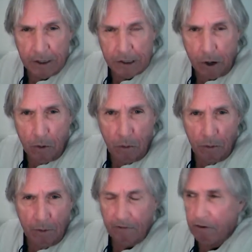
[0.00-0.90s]

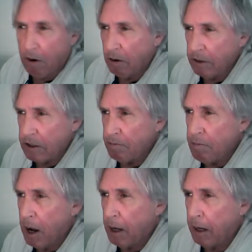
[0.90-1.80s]
So for all this
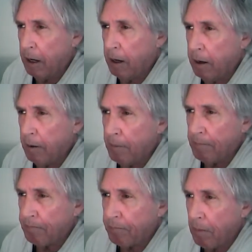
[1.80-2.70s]
money,
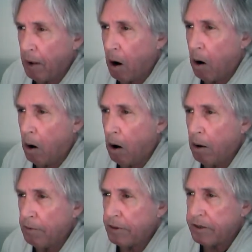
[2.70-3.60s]
or
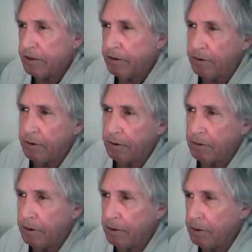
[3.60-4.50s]
all this that
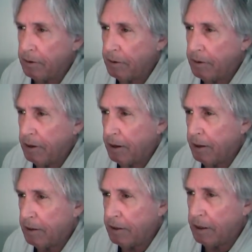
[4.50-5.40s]

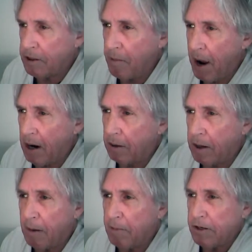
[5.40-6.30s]
the tobacco
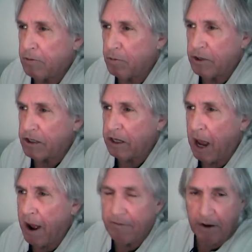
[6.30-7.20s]
companies were just
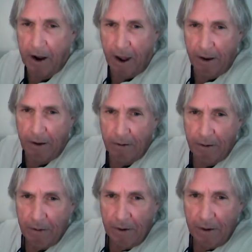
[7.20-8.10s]
laughing at you.
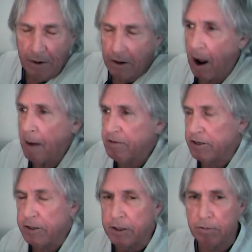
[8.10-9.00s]
Now I'm
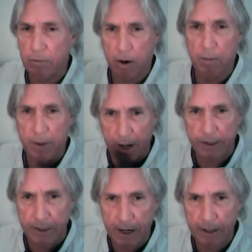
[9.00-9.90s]
sitting in the room in
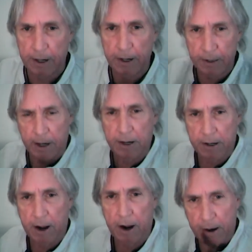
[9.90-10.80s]
1988,
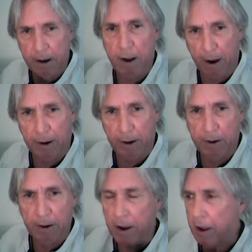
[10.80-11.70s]
89, and 90,
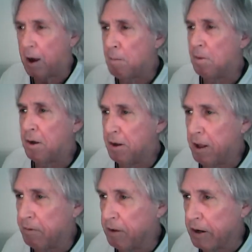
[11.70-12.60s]
and I'm looking
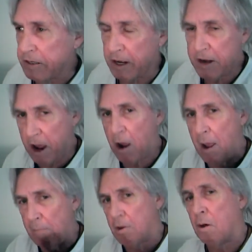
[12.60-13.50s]
at this, and now
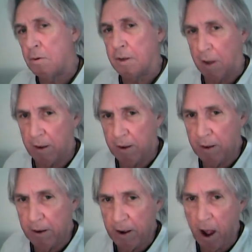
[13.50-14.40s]
I'm coding it.
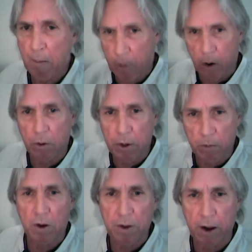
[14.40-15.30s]
I'm
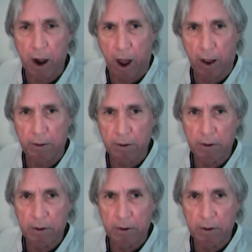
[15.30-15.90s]
coding what you got.